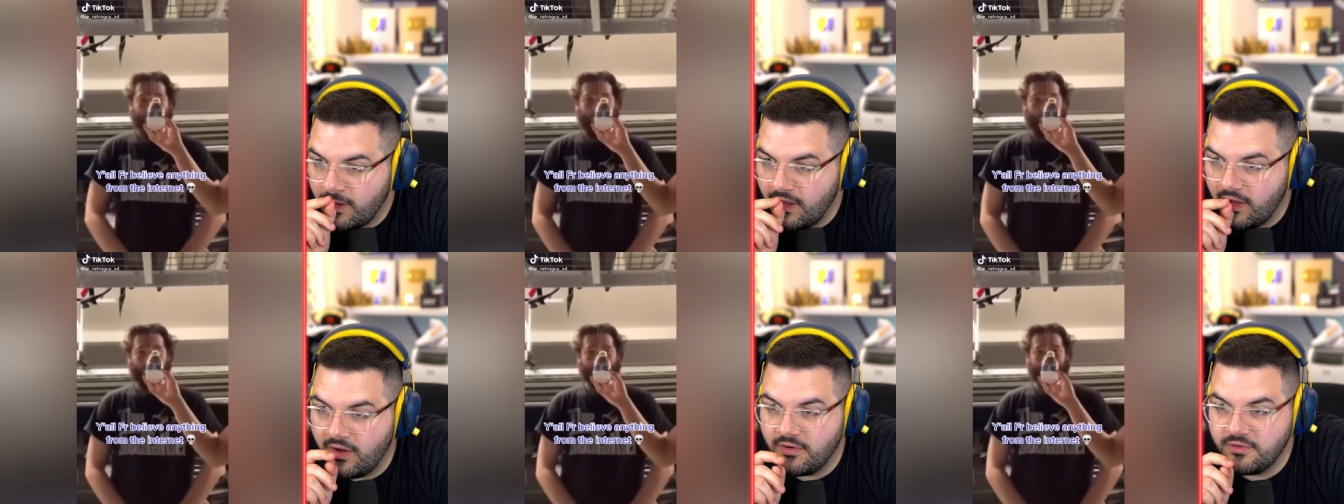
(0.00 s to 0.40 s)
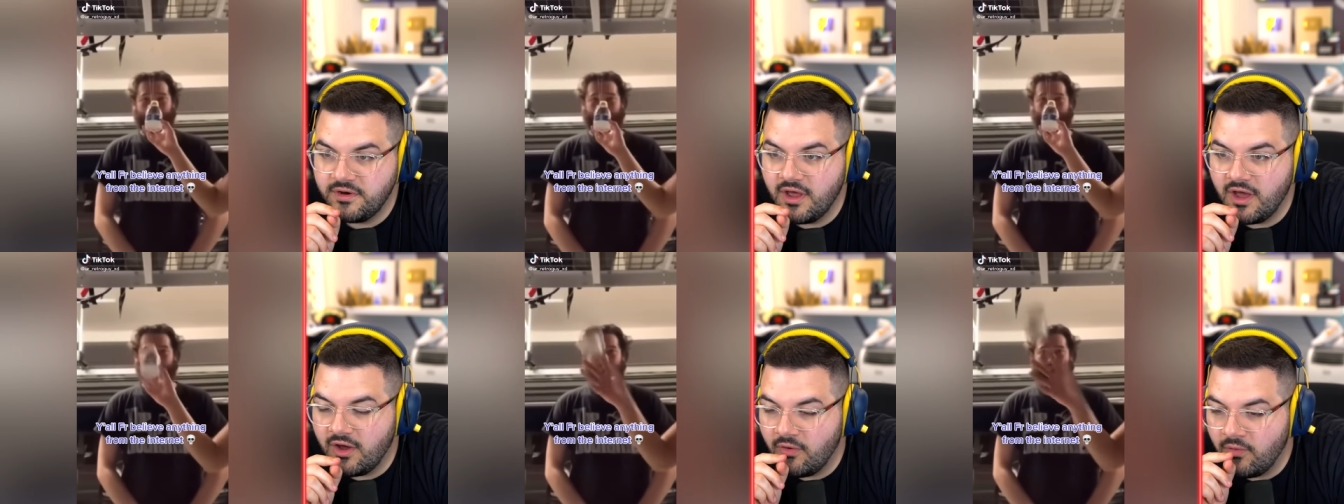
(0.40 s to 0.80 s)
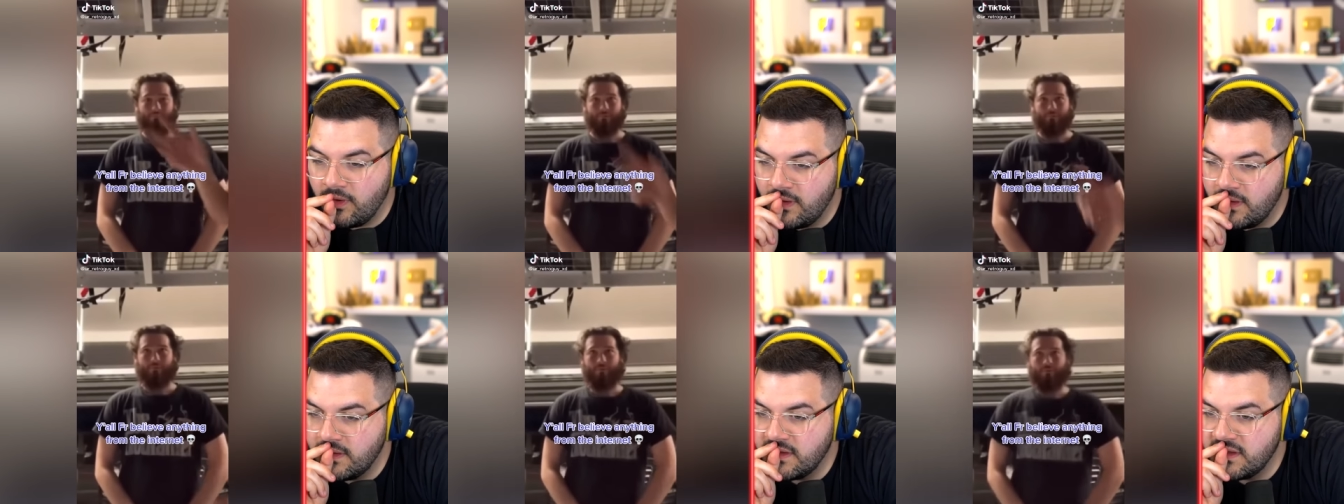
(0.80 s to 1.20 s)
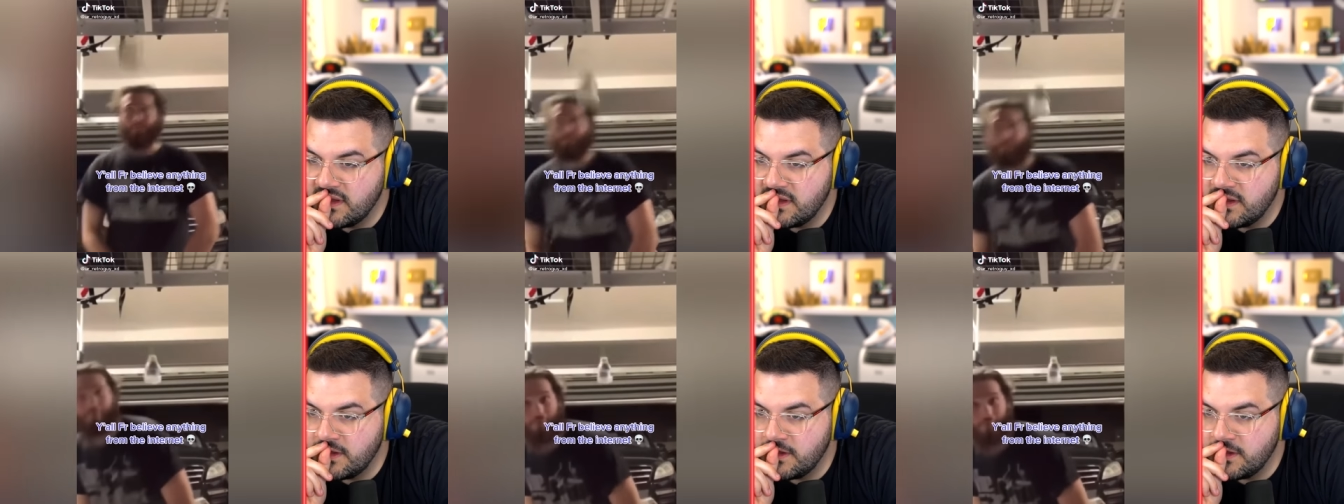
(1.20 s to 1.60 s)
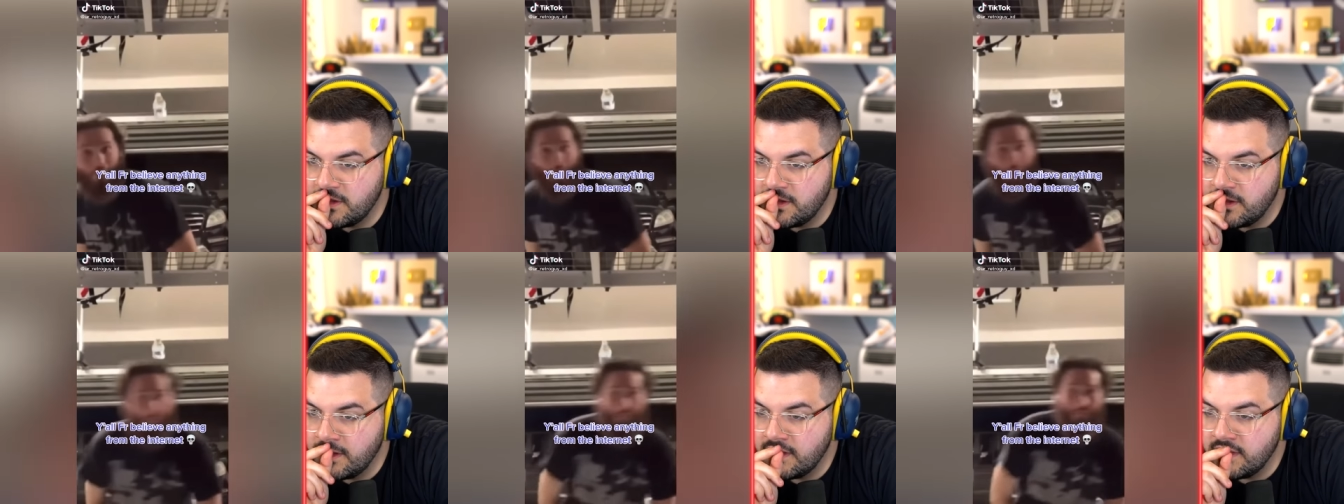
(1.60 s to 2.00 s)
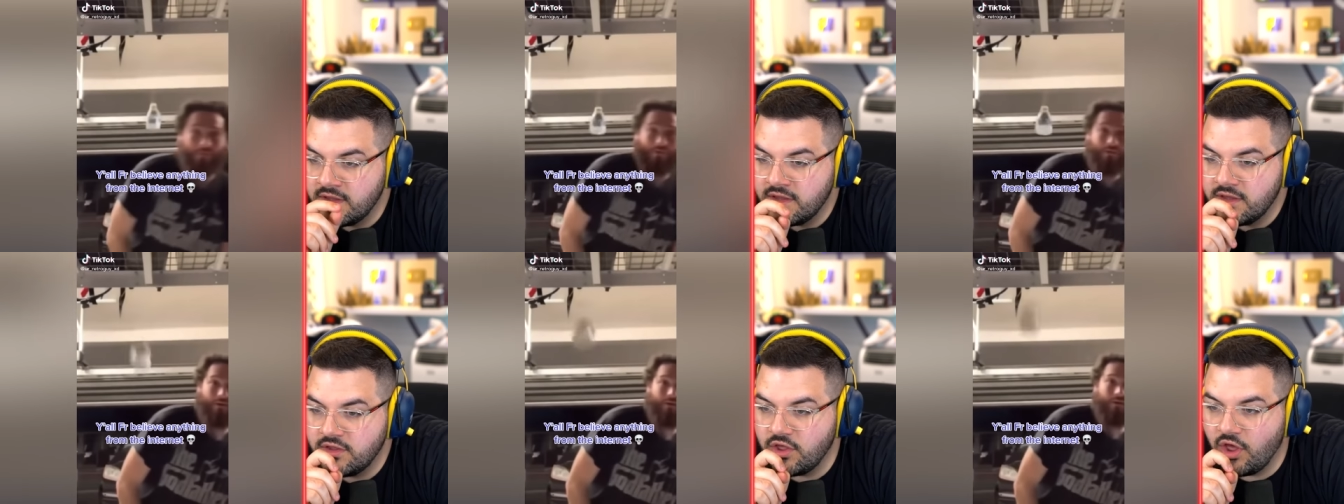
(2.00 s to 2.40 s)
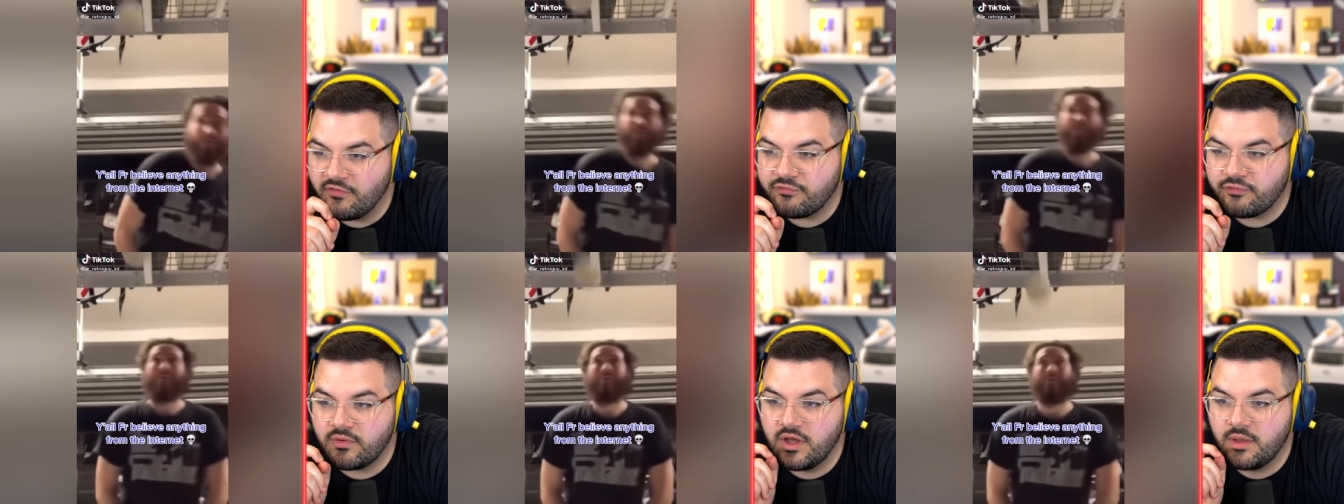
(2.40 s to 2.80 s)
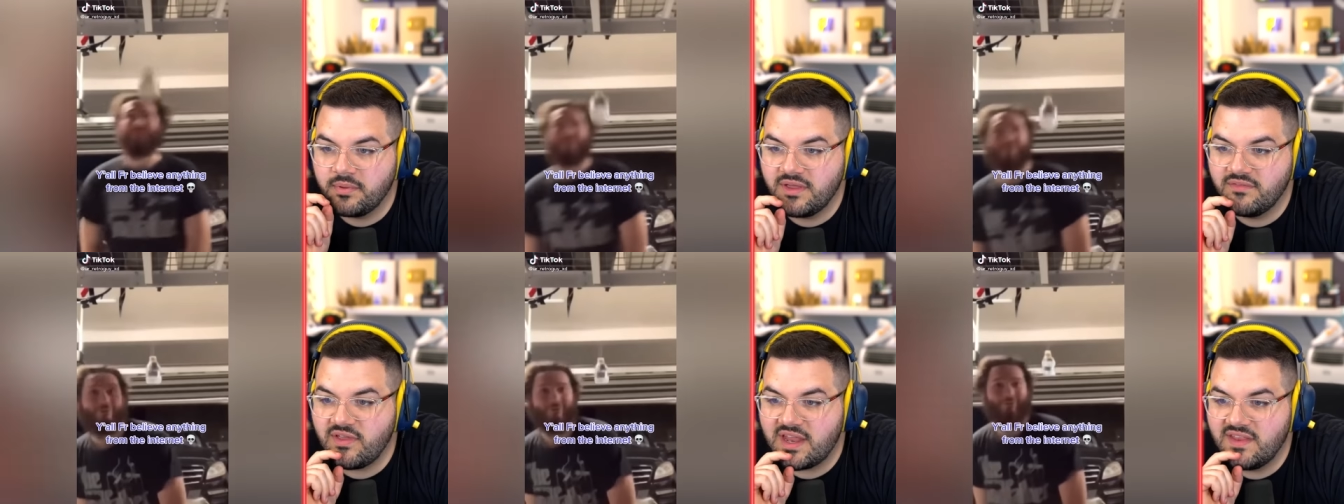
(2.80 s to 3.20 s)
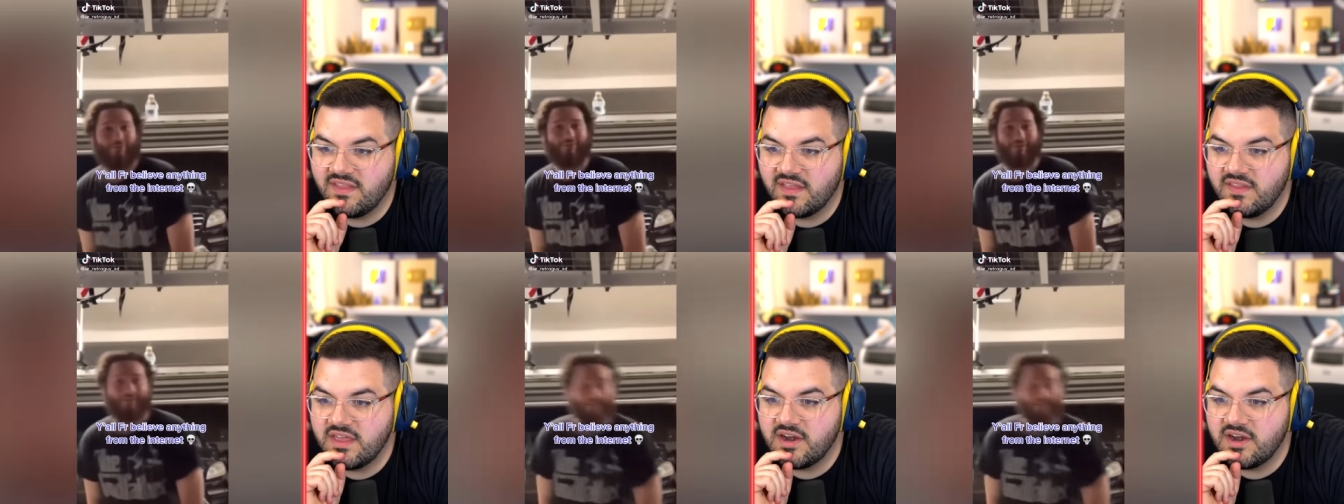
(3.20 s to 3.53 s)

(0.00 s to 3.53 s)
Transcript: Oh no. Oh, real, dude,